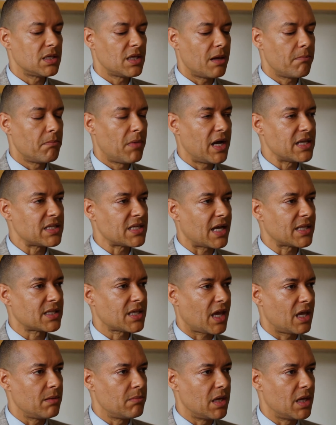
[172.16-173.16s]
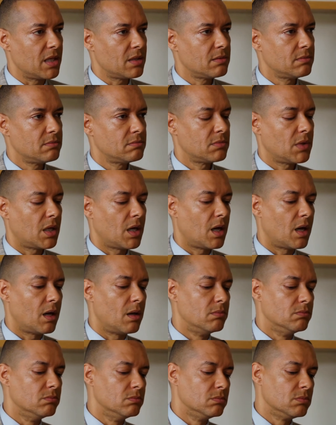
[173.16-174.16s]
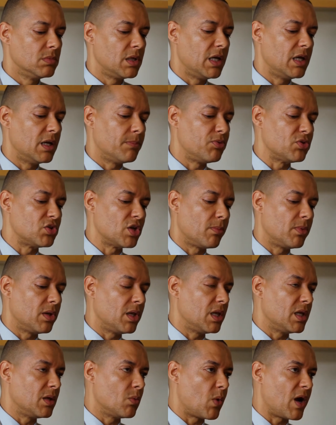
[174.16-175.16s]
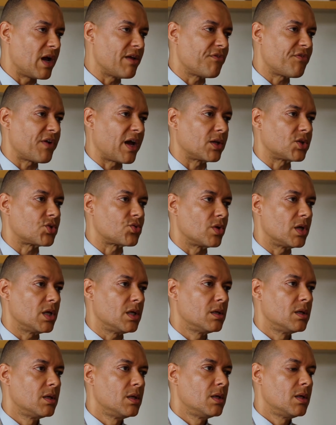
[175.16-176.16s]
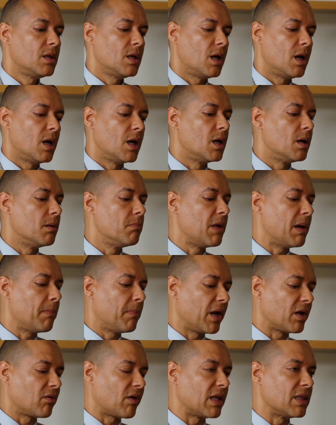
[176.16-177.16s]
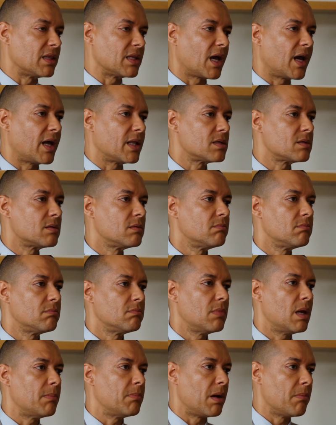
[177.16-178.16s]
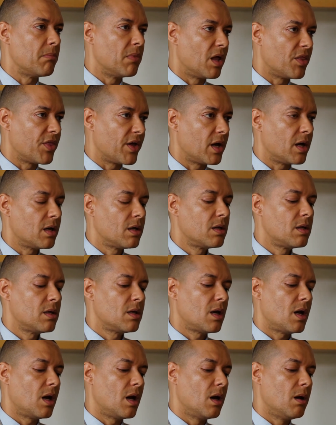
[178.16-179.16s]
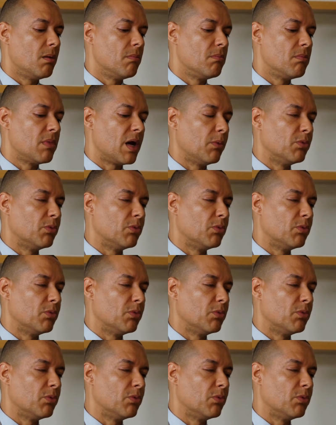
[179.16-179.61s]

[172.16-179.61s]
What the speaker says: yet my dad came in a predominantly white factory, met my granddad, met my mother, and